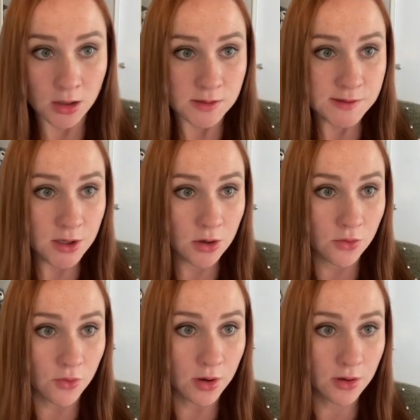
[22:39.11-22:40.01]

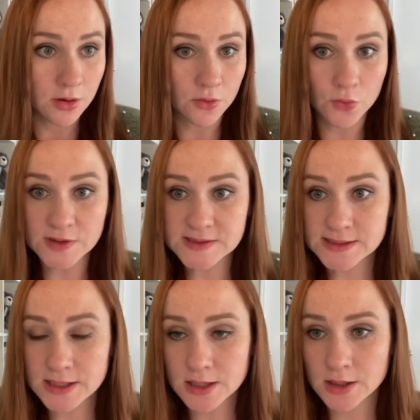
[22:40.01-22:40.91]
So we
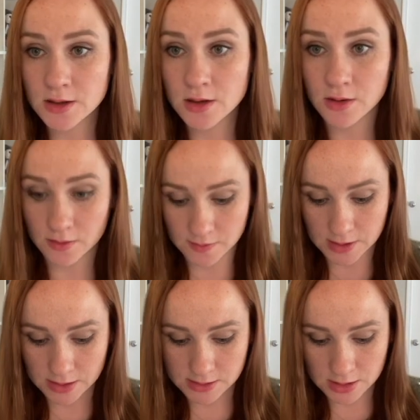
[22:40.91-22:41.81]
see
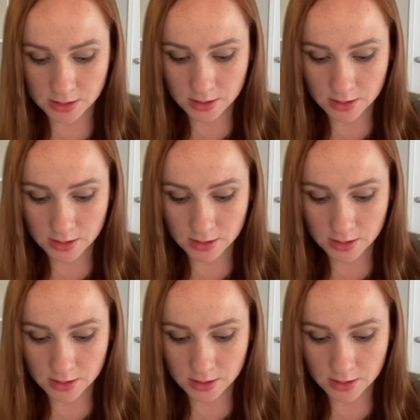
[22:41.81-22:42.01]
that